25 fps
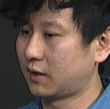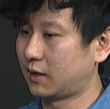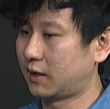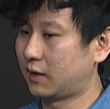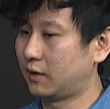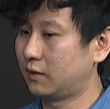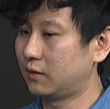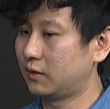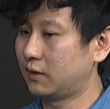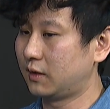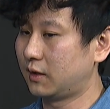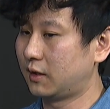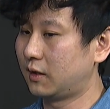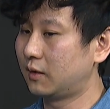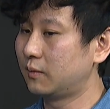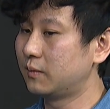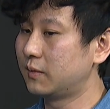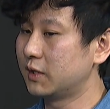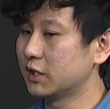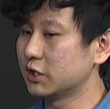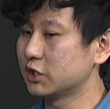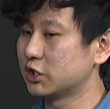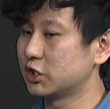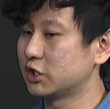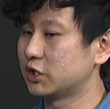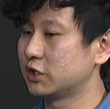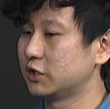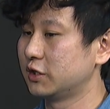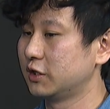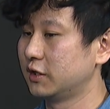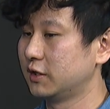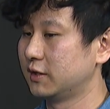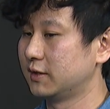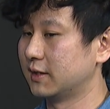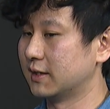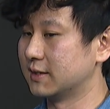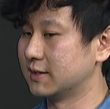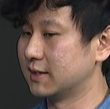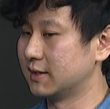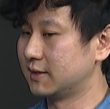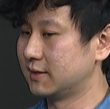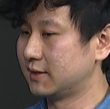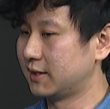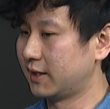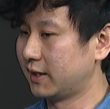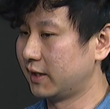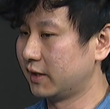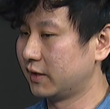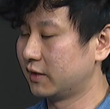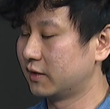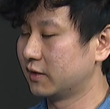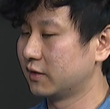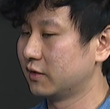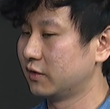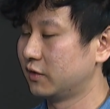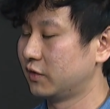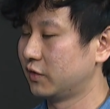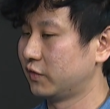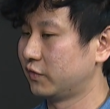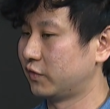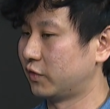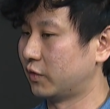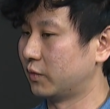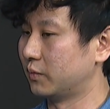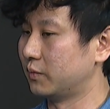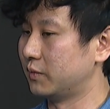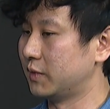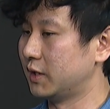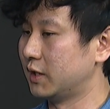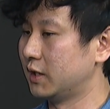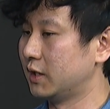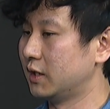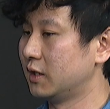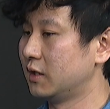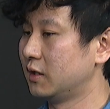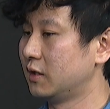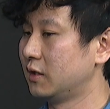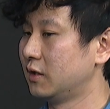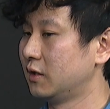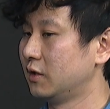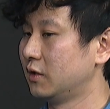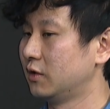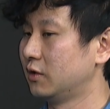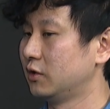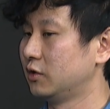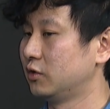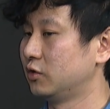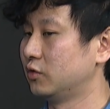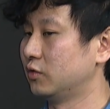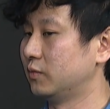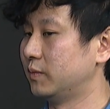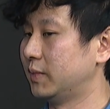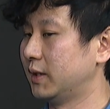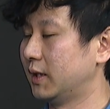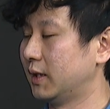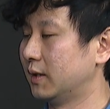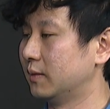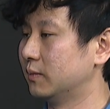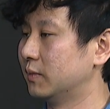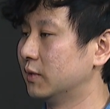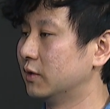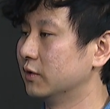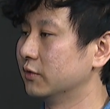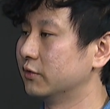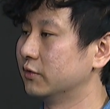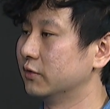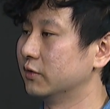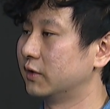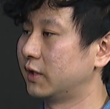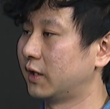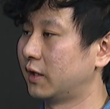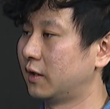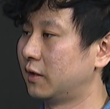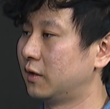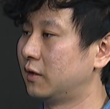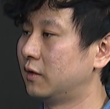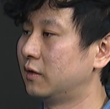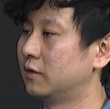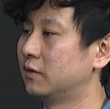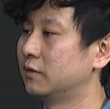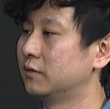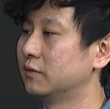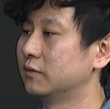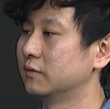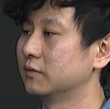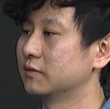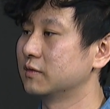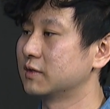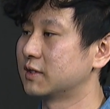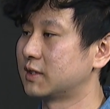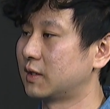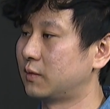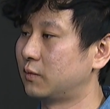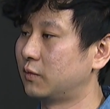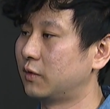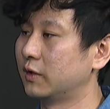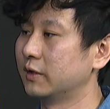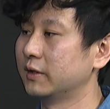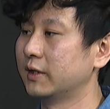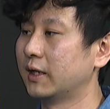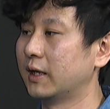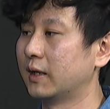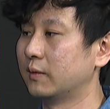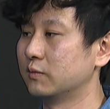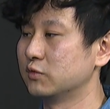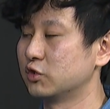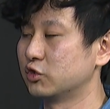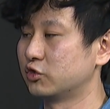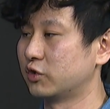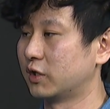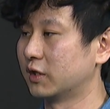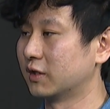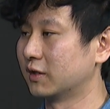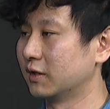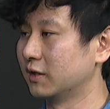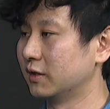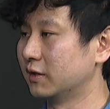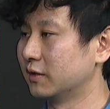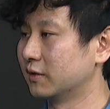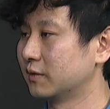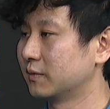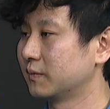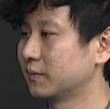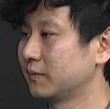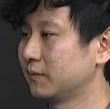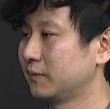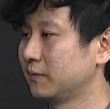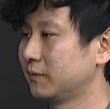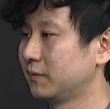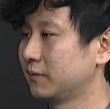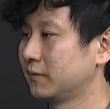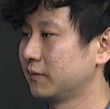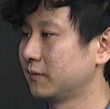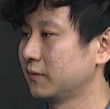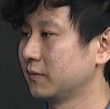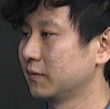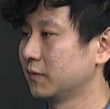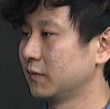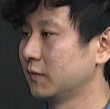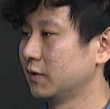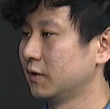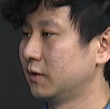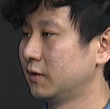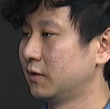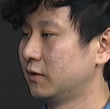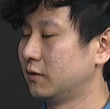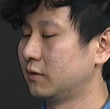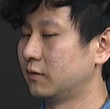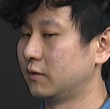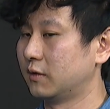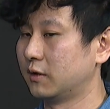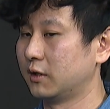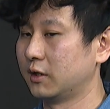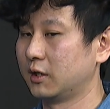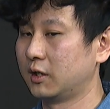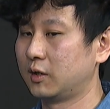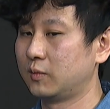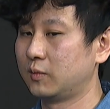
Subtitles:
How much does it take for me to be able to tell someone that I'm struggling? Right?